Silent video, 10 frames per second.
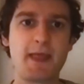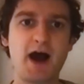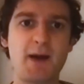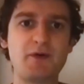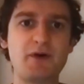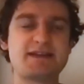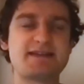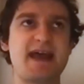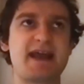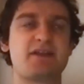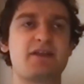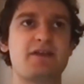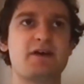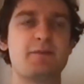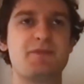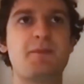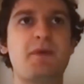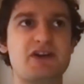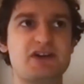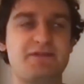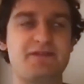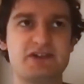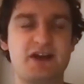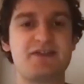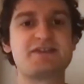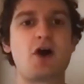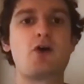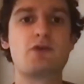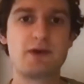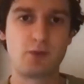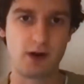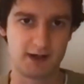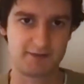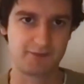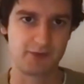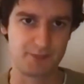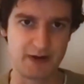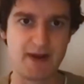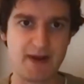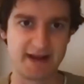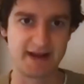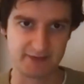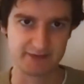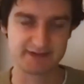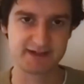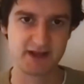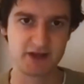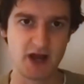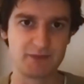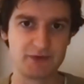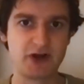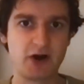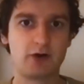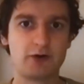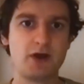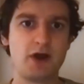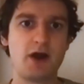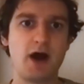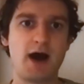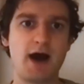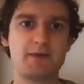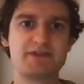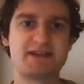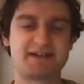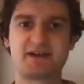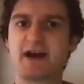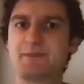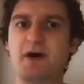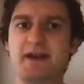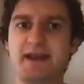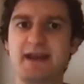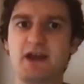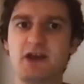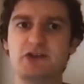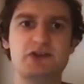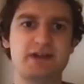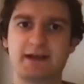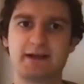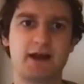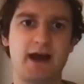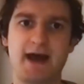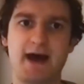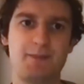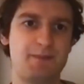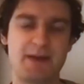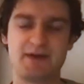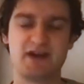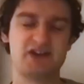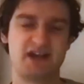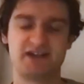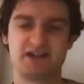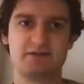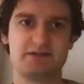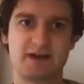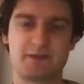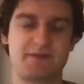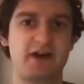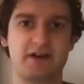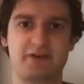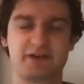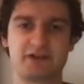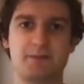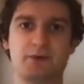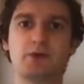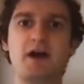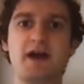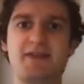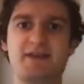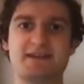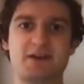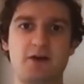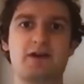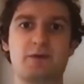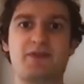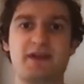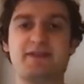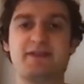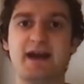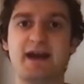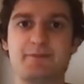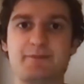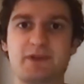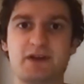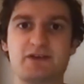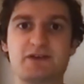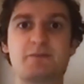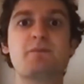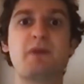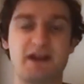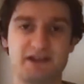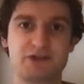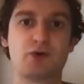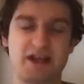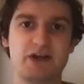Am I right in saying that the money jar feature, this only works for the prepaid accounts? You can't set aside money using a payment initiation service provider, for example. This is only within the money stored in